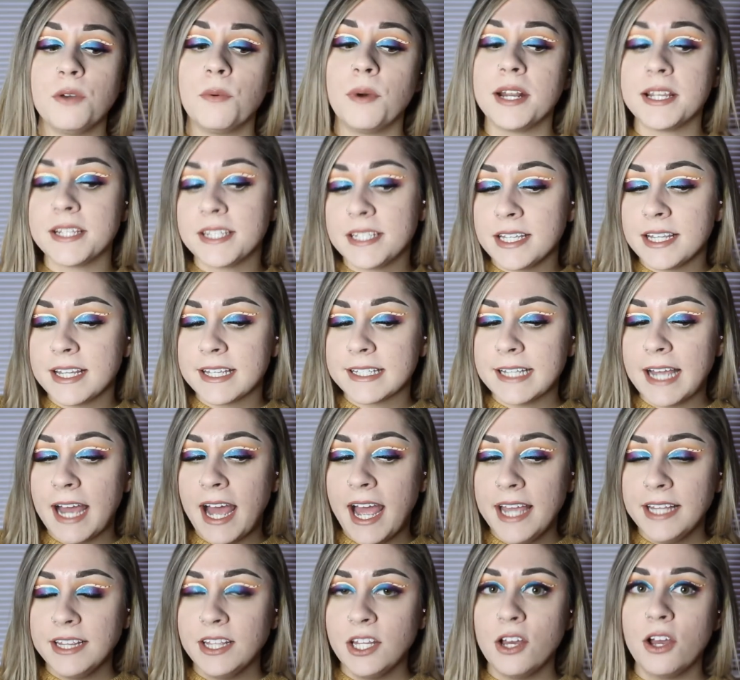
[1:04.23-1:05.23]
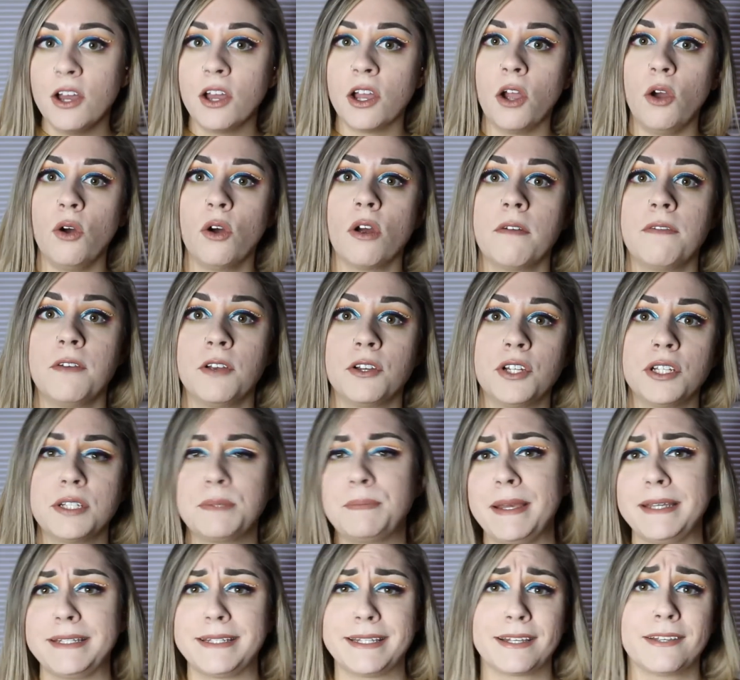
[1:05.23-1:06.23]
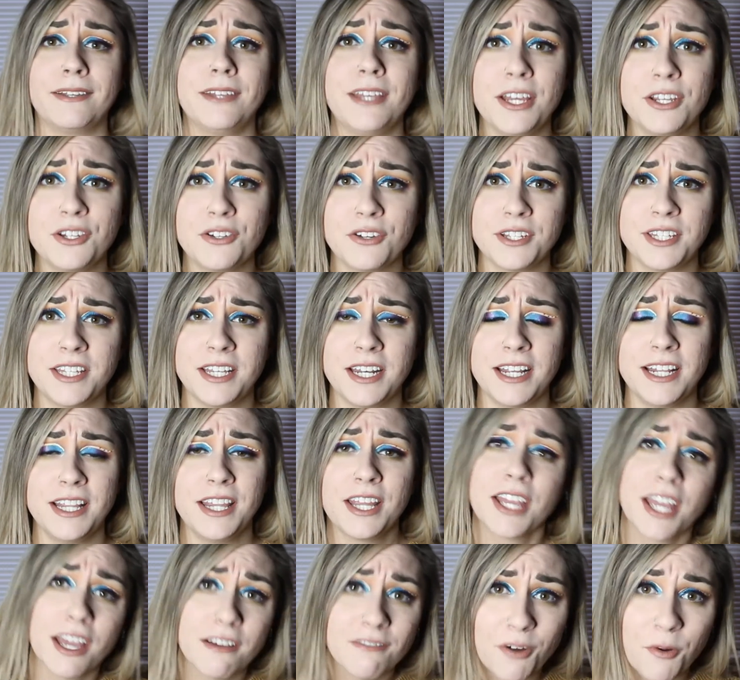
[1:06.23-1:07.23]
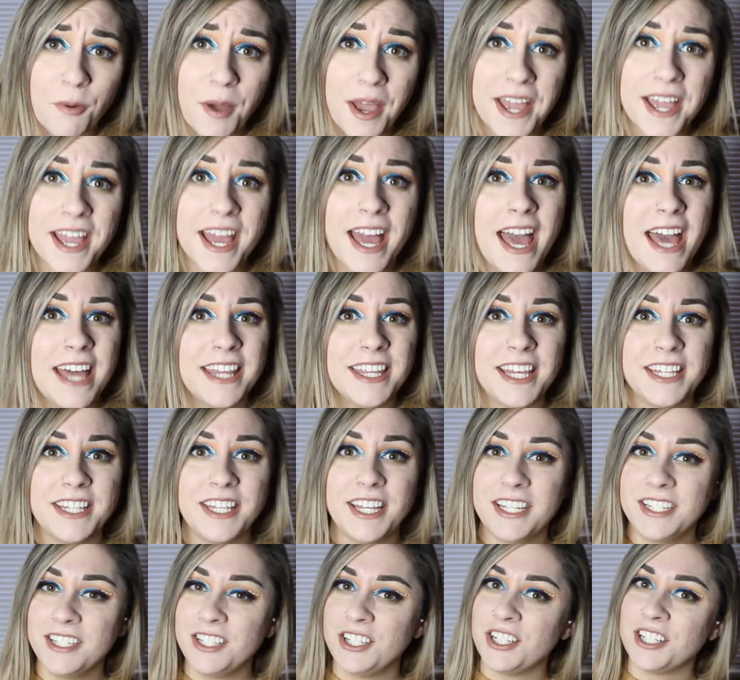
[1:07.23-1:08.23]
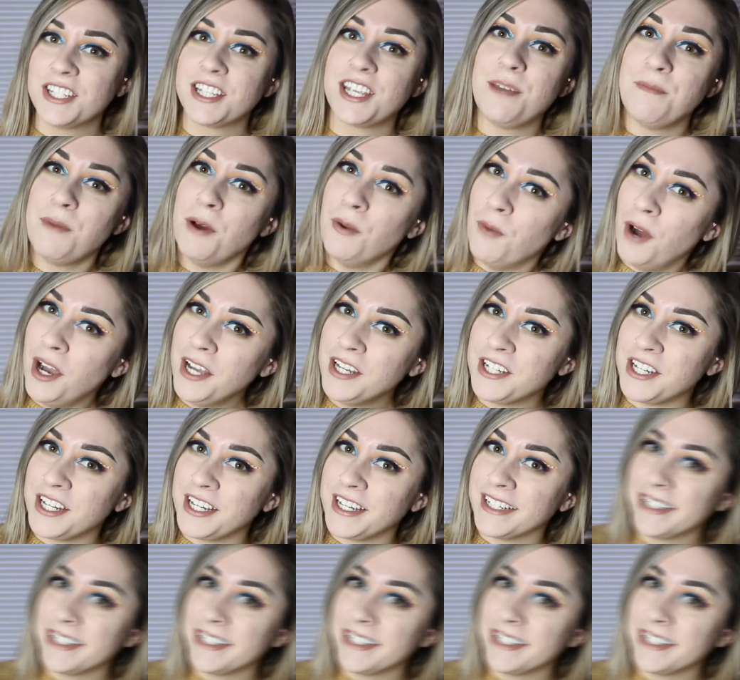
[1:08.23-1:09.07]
you want to see this eye look, or if you're just basically interested in the giveaway, then just keep on watching.